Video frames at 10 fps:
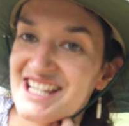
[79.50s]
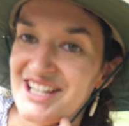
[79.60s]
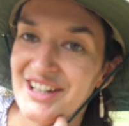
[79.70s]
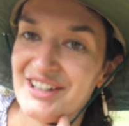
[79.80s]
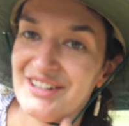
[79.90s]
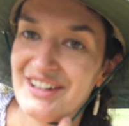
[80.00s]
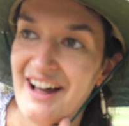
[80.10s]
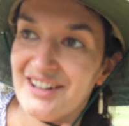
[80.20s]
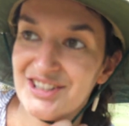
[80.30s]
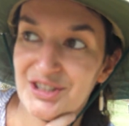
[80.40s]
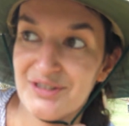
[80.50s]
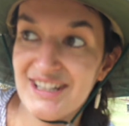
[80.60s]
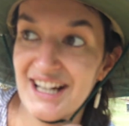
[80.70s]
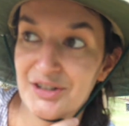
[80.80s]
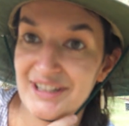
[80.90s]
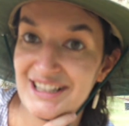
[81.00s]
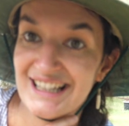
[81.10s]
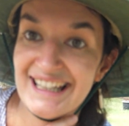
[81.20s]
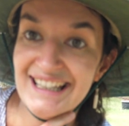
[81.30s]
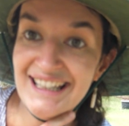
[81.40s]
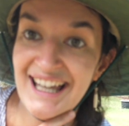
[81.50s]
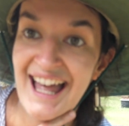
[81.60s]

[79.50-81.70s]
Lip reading: So I'll show you that quickly,